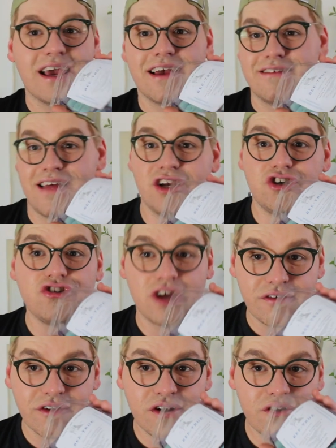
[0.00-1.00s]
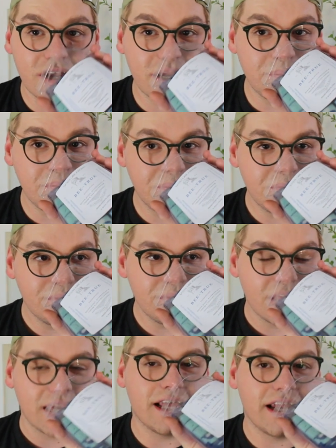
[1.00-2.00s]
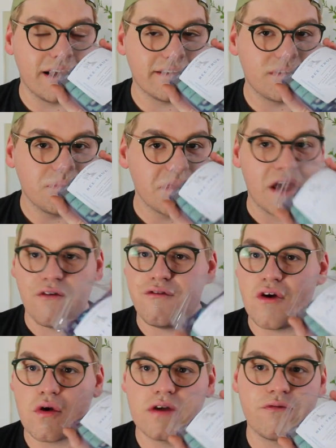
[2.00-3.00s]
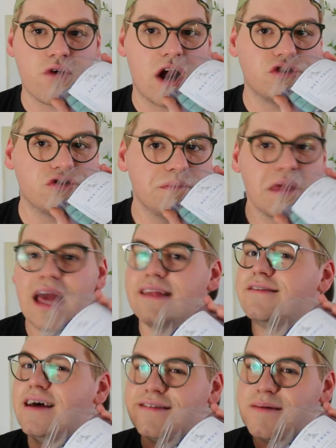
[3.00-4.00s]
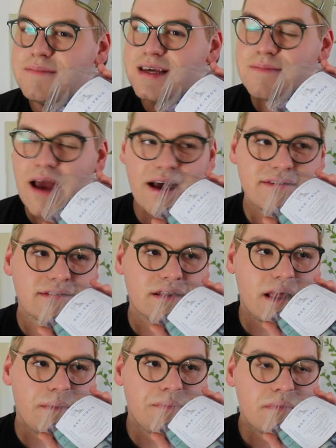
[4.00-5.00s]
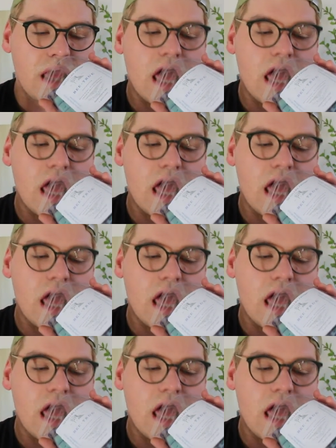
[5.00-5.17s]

is that shaving cream? It is. Very fresh. Doesn't mean masculine.